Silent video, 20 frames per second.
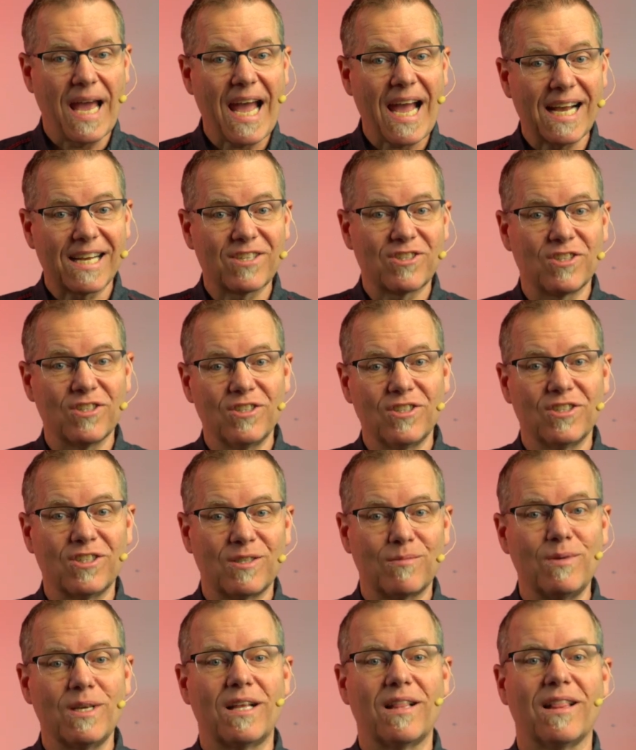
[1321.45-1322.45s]
actions
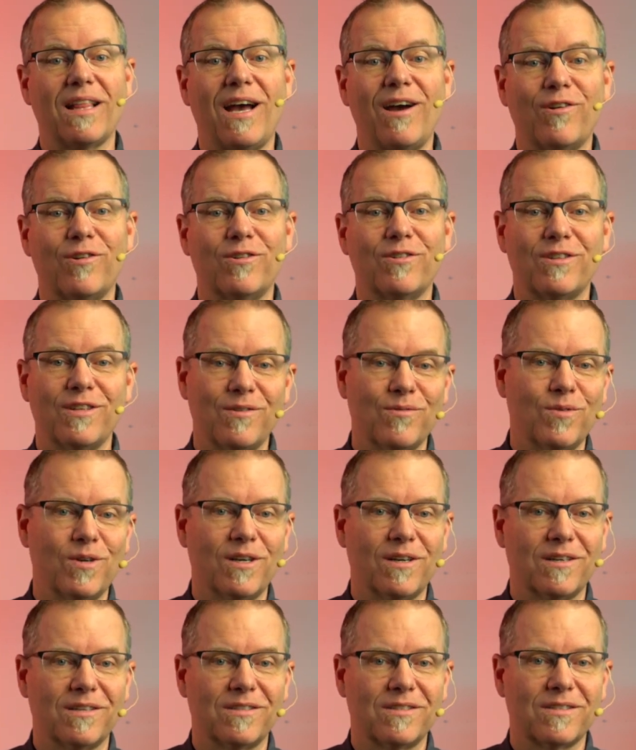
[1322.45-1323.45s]
speak louder than
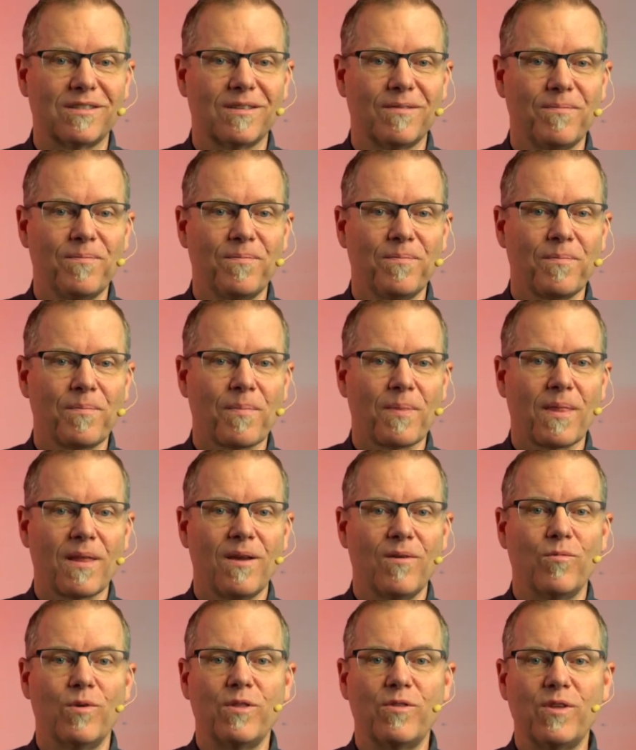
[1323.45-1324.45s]
words.
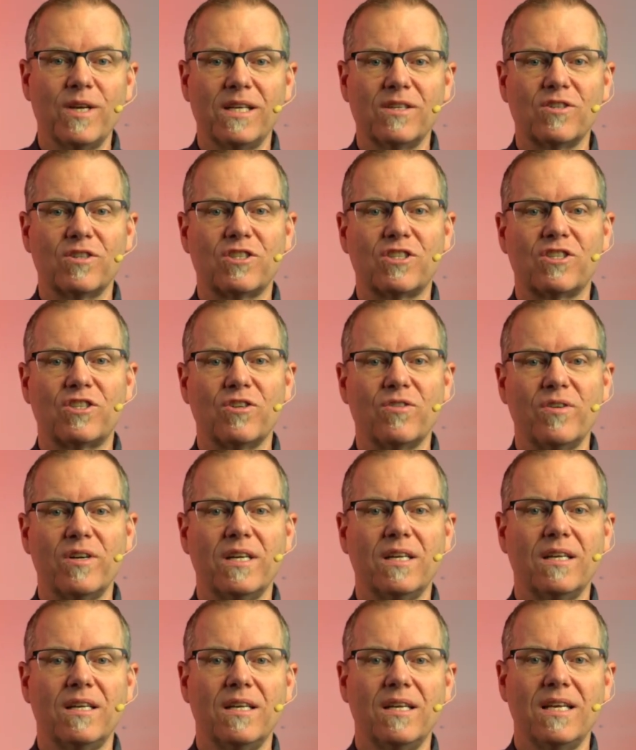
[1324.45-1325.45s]
When things are
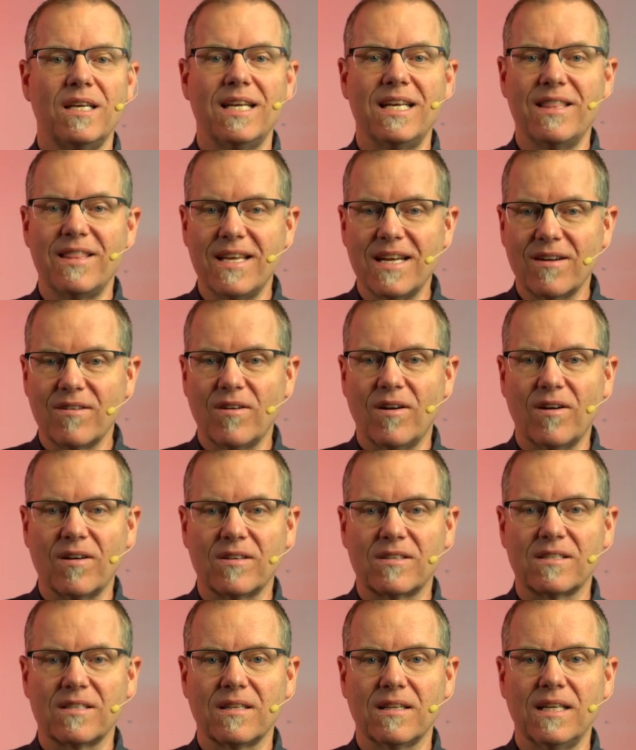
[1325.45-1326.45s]
stirring in their
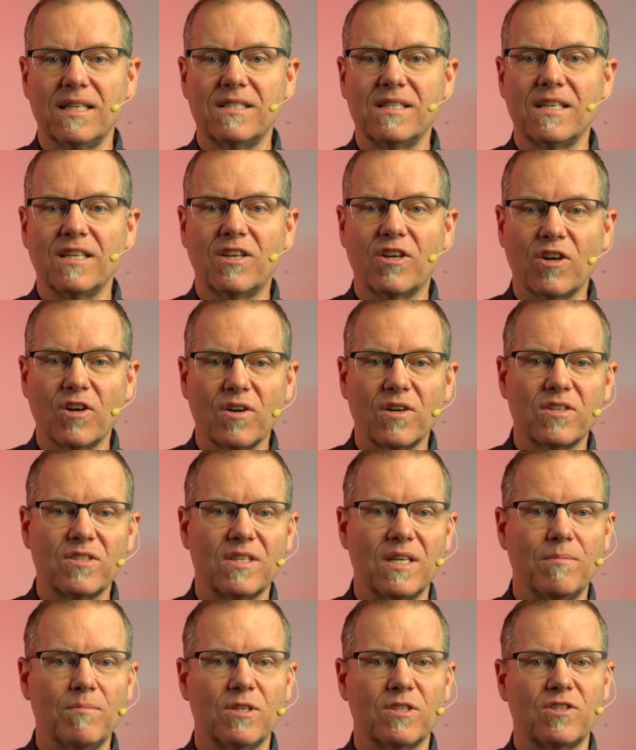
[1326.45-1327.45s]
hearts, let's encourage
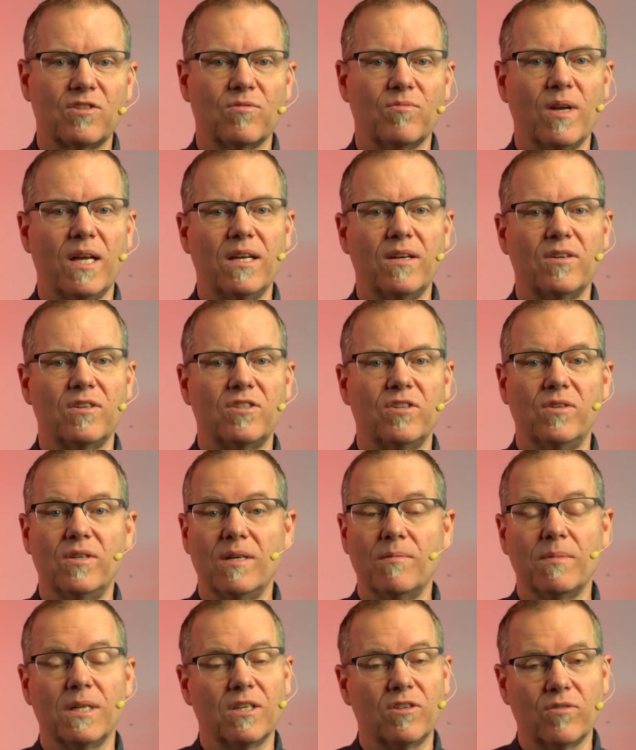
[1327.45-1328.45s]
them to surrender to
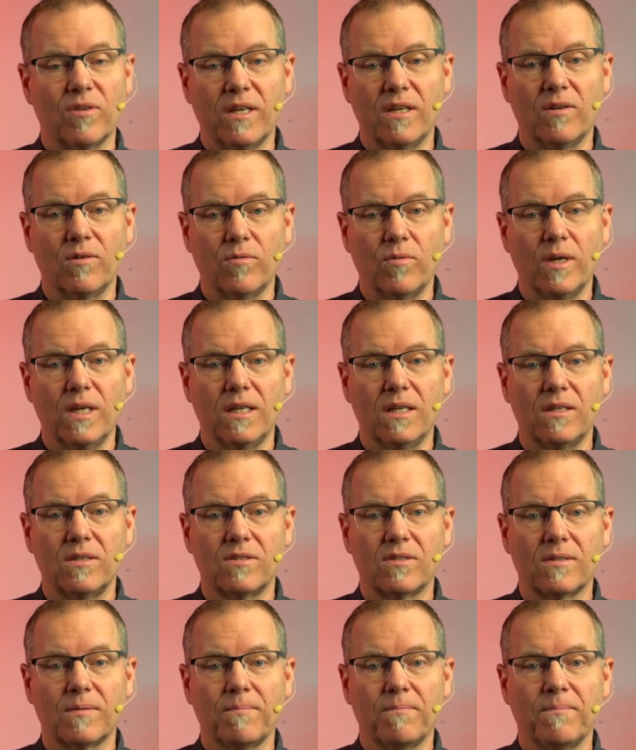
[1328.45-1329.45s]
Him in greater
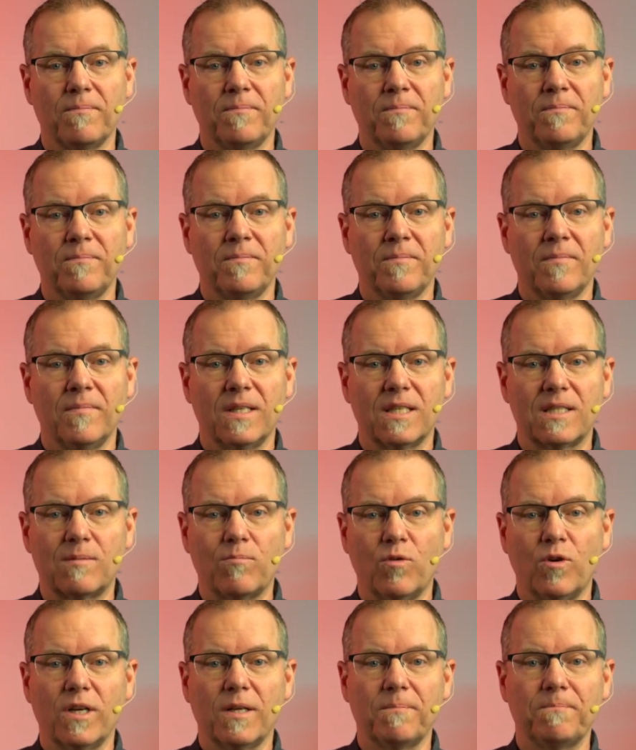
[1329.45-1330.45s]
ways. This
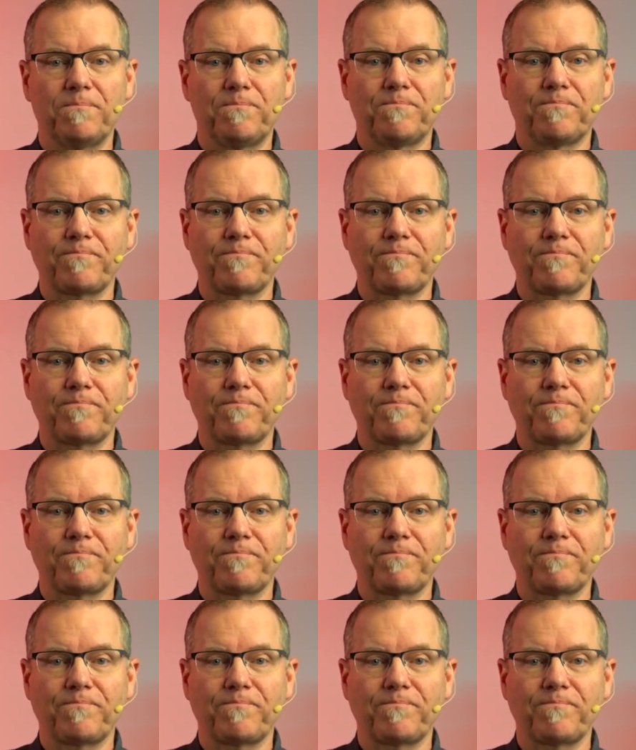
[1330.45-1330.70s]
morning,